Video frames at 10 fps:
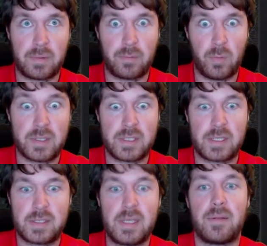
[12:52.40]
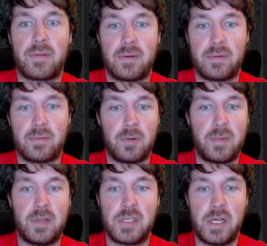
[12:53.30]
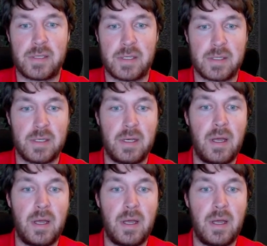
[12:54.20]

1/16 would be the chances.